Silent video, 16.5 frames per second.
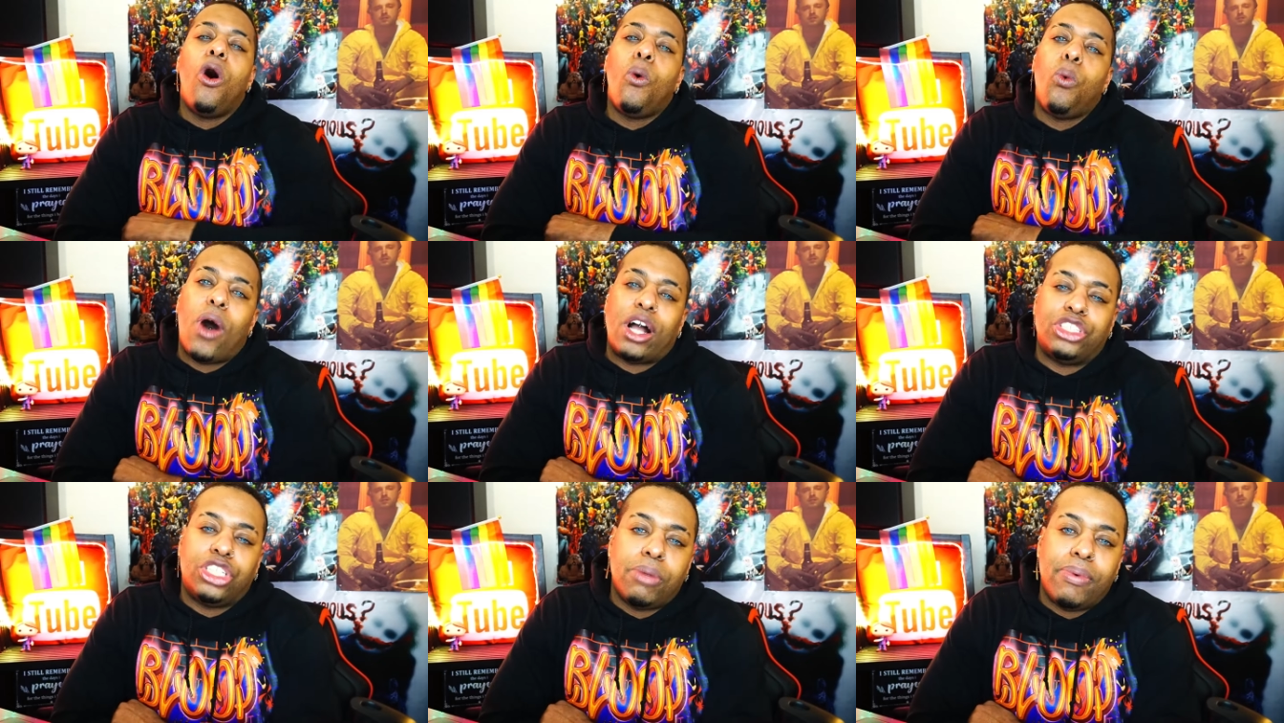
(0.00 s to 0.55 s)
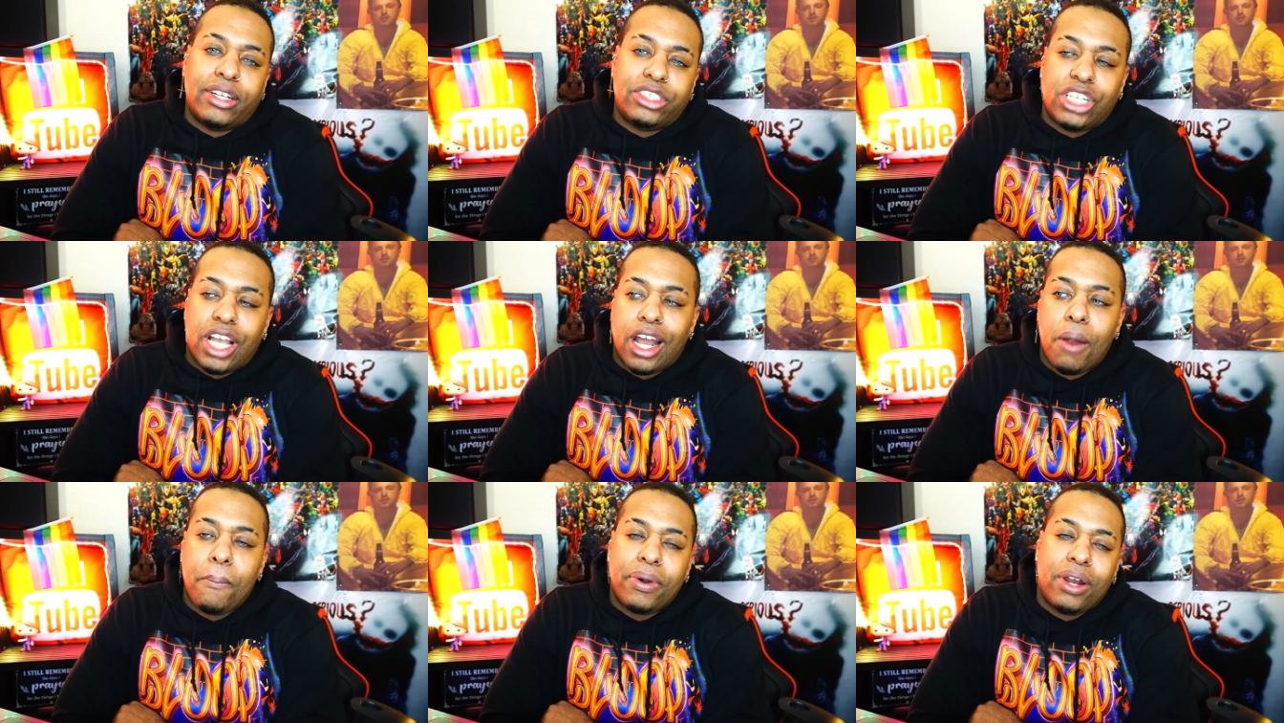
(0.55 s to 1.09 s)
watch it on my
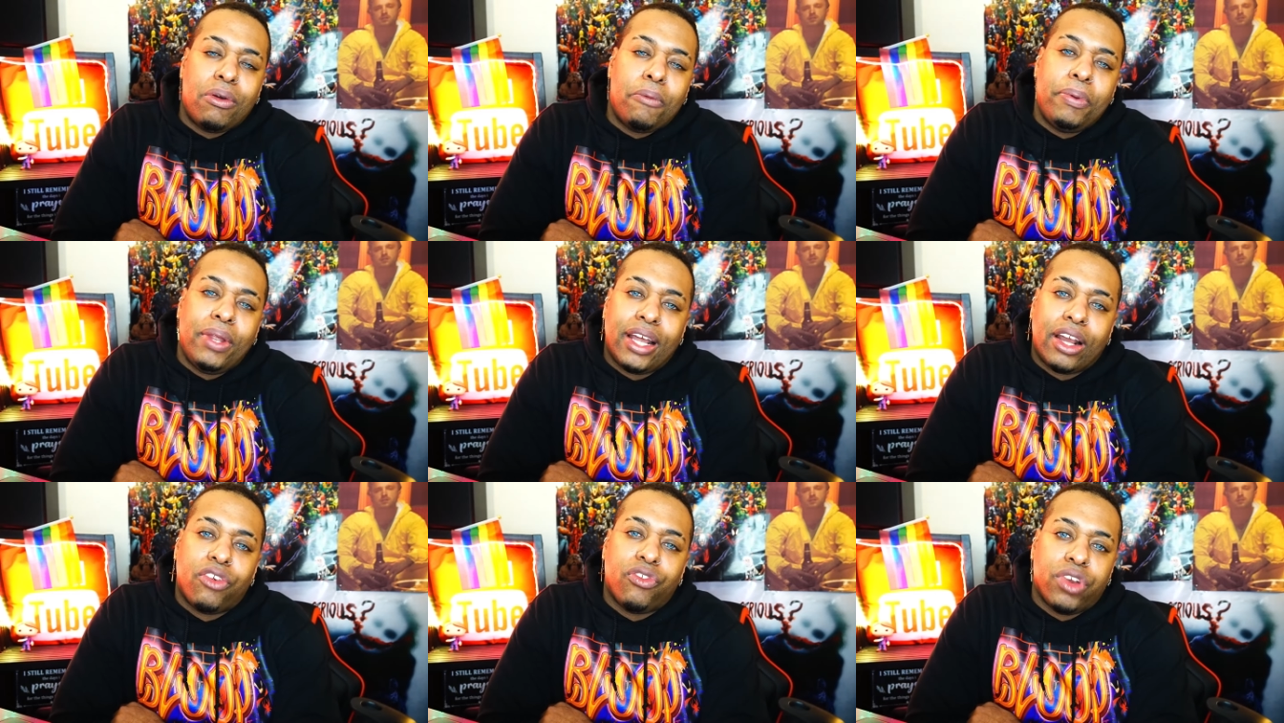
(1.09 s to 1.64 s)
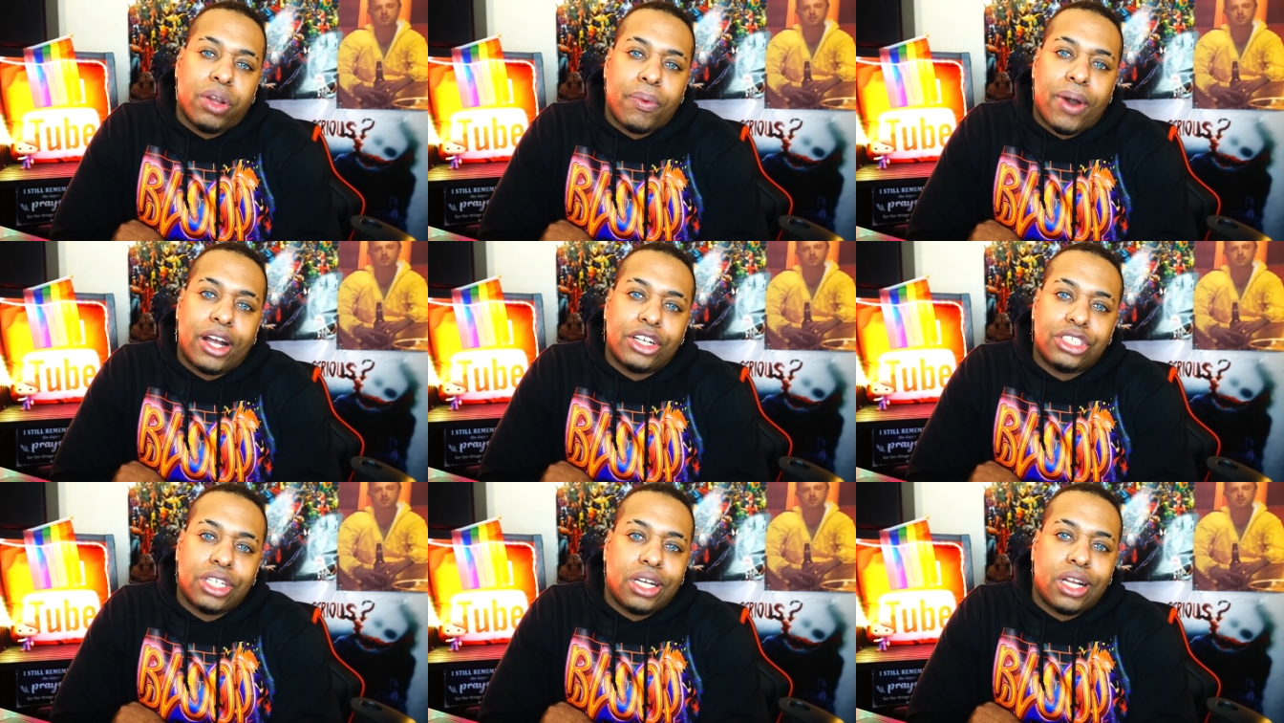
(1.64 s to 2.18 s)
channel, but it would be like a
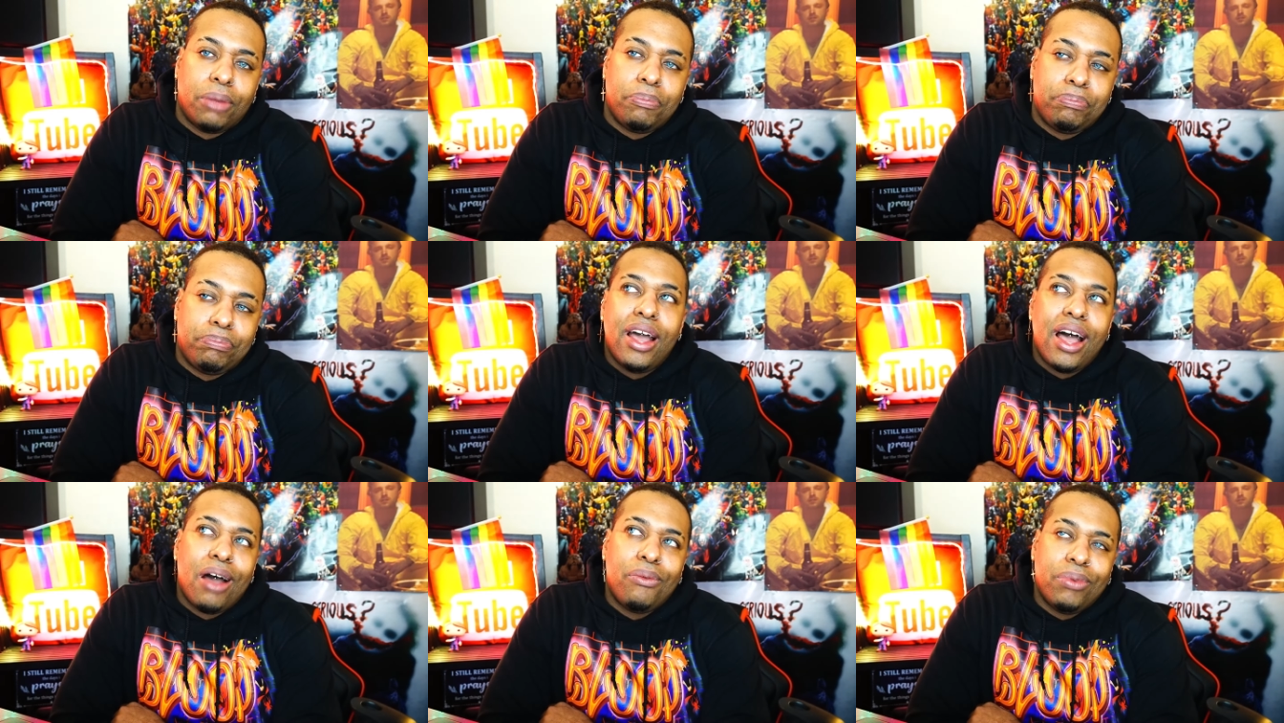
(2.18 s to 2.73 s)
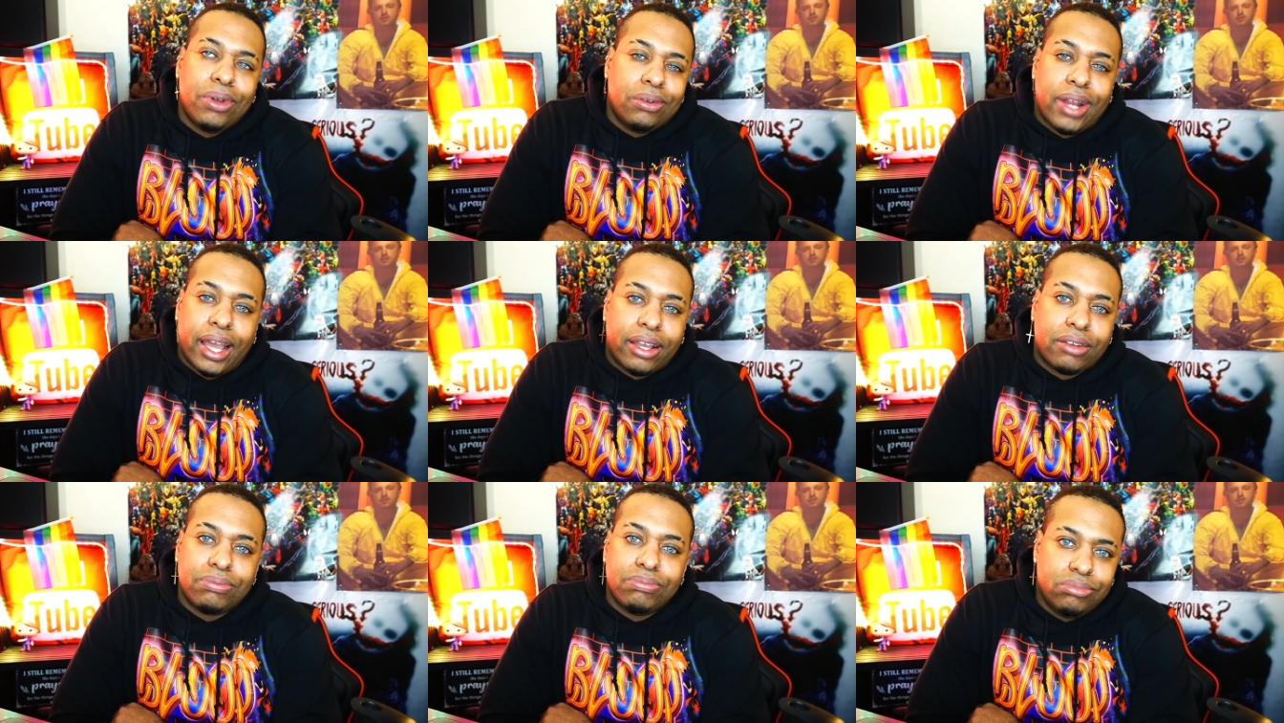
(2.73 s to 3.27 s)
rewatch and I would
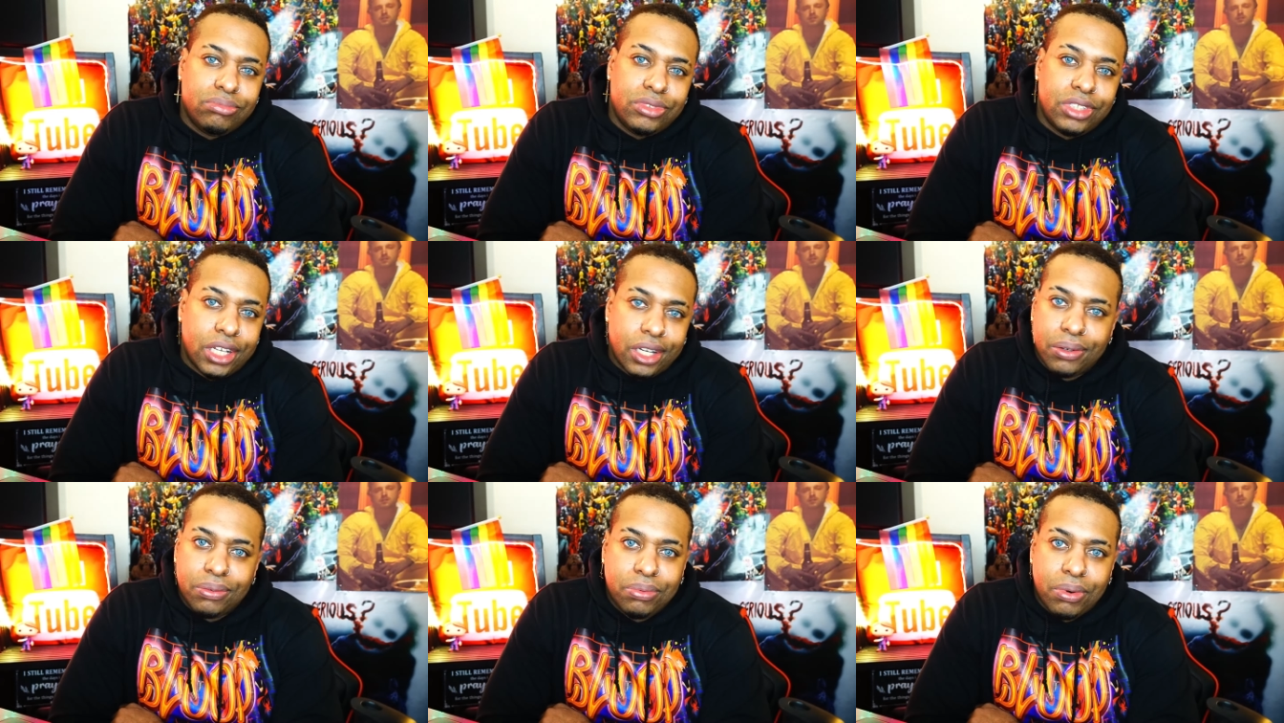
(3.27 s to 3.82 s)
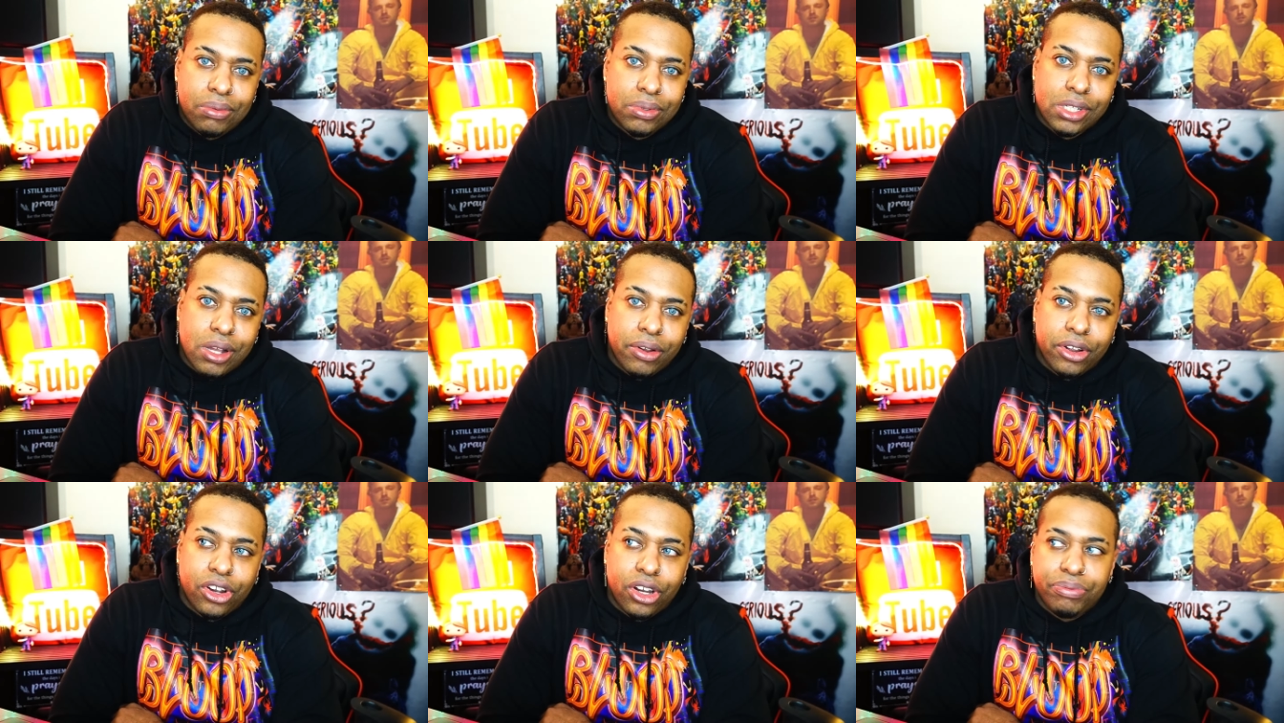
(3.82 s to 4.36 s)
like know what was
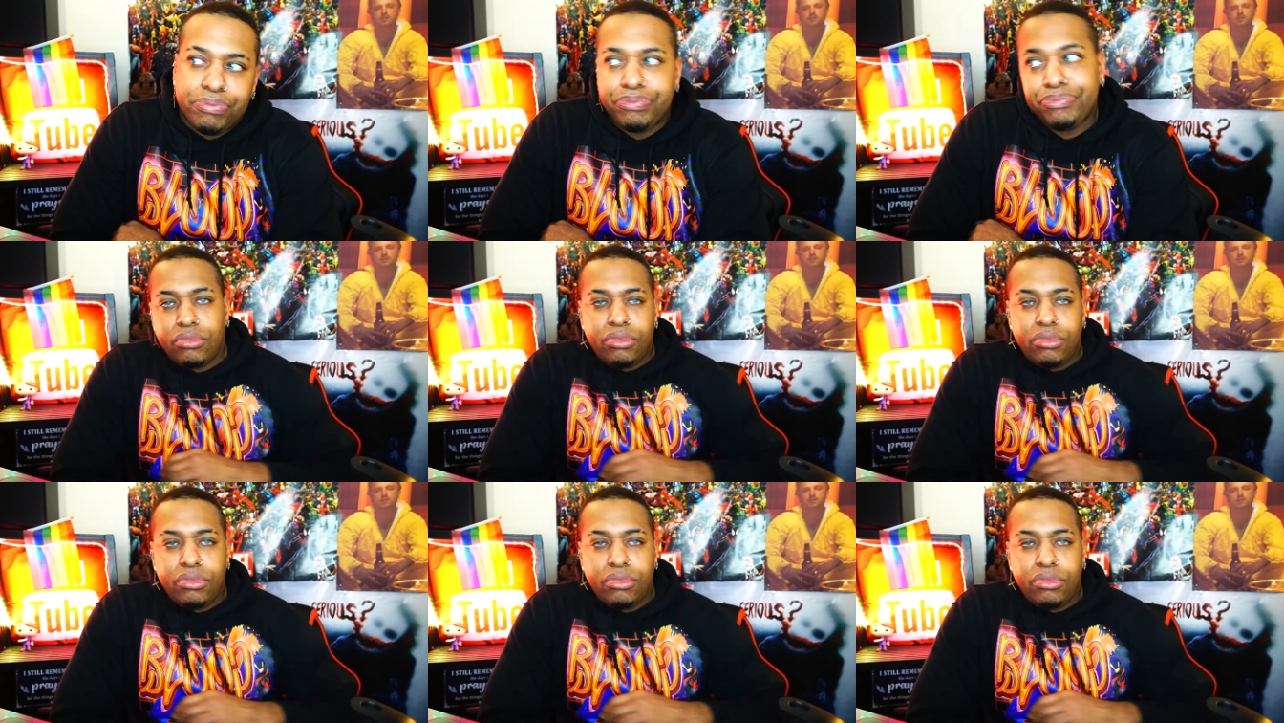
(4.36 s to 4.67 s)
going on.